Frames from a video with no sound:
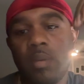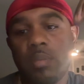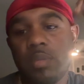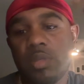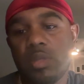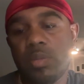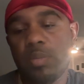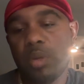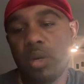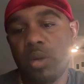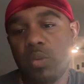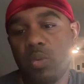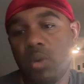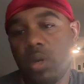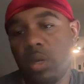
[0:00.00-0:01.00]
Mr.
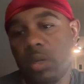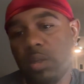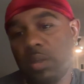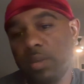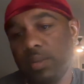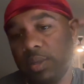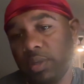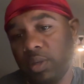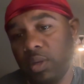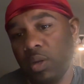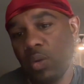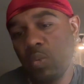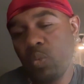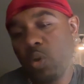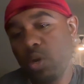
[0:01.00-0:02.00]
Burn One,
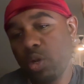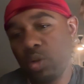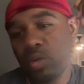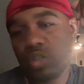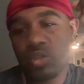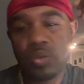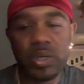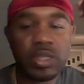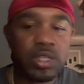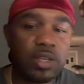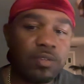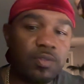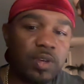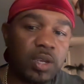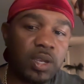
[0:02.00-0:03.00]
Word on the Street
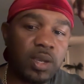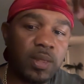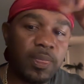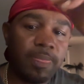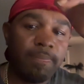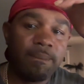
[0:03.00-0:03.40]
TV.